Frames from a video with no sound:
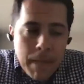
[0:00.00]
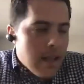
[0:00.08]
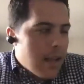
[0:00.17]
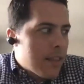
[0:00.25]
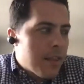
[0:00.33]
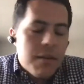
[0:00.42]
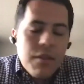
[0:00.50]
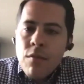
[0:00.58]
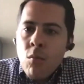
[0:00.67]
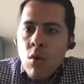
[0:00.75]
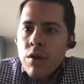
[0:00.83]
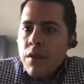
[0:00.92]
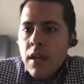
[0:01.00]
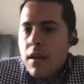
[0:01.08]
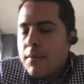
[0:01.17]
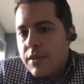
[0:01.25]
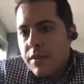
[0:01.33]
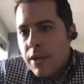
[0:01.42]
The word that
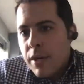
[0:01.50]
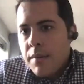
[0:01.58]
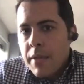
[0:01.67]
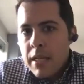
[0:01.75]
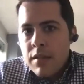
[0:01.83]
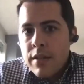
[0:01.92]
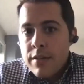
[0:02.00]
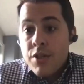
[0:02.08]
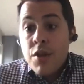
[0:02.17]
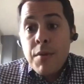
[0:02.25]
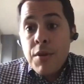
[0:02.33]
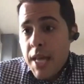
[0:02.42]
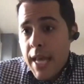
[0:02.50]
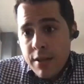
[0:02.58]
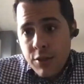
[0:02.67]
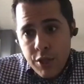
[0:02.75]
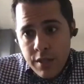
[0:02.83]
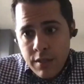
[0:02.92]
comes to mind immediately is
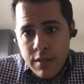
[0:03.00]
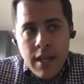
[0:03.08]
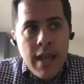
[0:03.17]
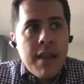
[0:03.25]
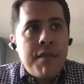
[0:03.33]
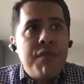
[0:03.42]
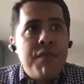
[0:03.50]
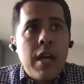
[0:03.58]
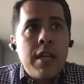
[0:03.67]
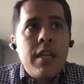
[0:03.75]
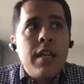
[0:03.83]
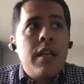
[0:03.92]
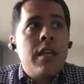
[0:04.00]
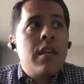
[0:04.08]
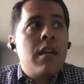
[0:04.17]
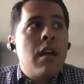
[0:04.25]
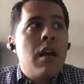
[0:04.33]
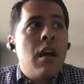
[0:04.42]
communication, and
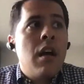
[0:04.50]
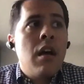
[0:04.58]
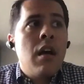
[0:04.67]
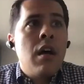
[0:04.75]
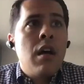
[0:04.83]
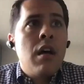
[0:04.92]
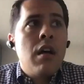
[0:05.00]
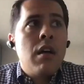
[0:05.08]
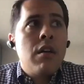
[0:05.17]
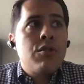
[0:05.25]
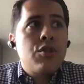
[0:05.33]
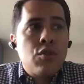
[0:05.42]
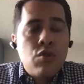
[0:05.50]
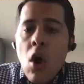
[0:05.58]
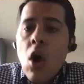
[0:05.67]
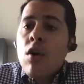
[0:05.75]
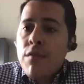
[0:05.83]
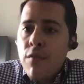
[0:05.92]
finding a
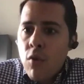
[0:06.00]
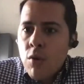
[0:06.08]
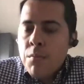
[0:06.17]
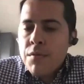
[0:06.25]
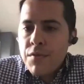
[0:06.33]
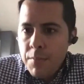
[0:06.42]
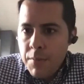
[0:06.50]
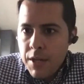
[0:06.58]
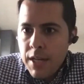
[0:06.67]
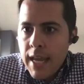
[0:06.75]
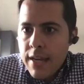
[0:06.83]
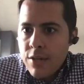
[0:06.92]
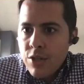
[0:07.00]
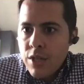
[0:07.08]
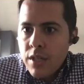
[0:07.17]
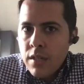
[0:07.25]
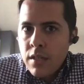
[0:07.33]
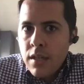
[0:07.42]
strong form of
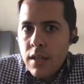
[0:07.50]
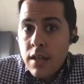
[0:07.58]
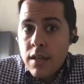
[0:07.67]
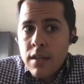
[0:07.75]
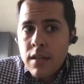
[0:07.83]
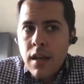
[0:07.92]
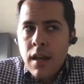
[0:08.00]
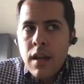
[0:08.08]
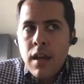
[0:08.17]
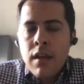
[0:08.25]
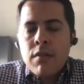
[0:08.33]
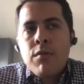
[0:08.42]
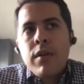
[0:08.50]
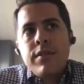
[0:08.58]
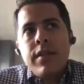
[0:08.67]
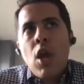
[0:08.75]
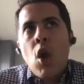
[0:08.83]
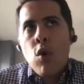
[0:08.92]
communication. And I don't want to
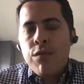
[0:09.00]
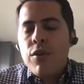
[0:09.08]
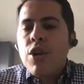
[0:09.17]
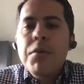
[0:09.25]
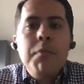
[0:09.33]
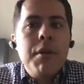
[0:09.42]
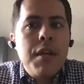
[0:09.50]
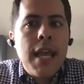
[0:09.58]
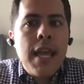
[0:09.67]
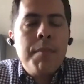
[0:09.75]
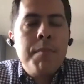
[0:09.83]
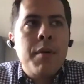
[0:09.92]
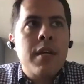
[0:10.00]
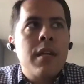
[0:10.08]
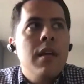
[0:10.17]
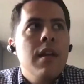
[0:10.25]
say over communicate, but